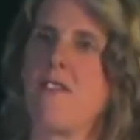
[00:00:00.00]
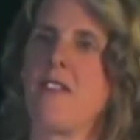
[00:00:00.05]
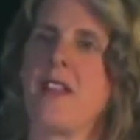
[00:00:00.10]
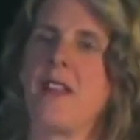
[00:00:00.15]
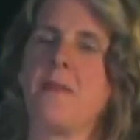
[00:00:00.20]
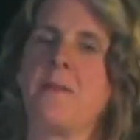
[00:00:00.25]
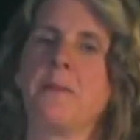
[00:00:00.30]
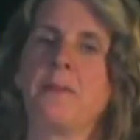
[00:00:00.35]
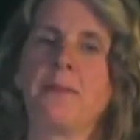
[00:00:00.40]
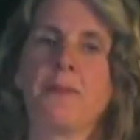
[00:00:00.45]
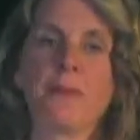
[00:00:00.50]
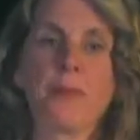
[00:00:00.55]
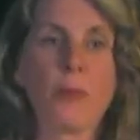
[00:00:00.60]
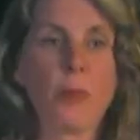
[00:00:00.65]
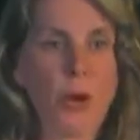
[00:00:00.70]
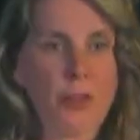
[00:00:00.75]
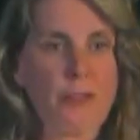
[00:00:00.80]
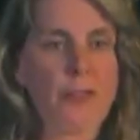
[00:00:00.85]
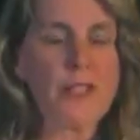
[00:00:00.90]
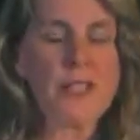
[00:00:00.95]
And
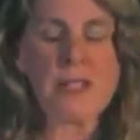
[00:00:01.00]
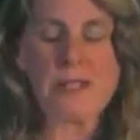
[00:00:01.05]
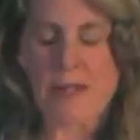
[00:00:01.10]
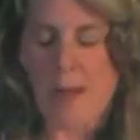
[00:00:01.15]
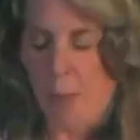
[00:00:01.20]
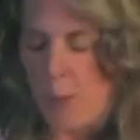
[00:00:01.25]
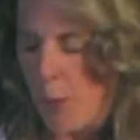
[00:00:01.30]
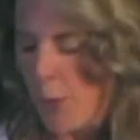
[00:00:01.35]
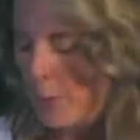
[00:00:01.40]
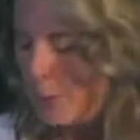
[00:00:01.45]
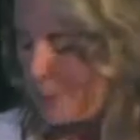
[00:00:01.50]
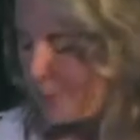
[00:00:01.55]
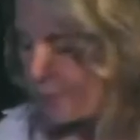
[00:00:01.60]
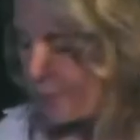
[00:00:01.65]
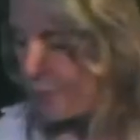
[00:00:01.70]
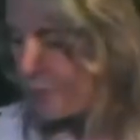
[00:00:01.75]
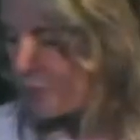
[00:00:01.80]
perfect example,